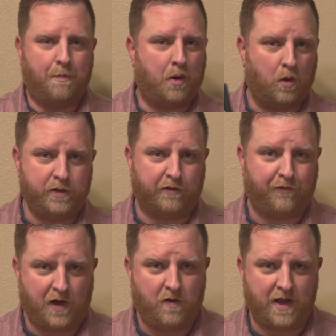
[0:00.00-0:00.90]
pull your
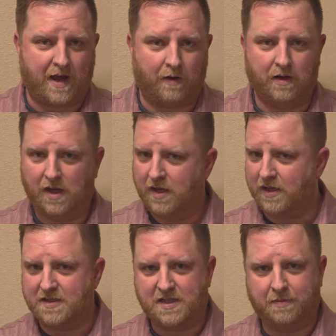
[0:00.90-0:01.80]
phone out
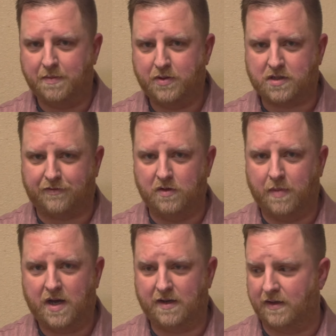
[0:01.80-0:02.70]
and simply push a few
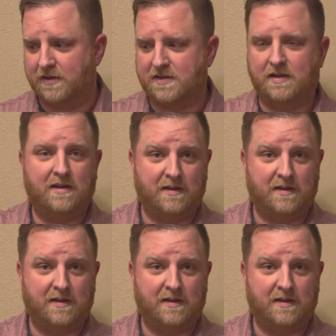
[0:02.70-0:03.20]
buttons,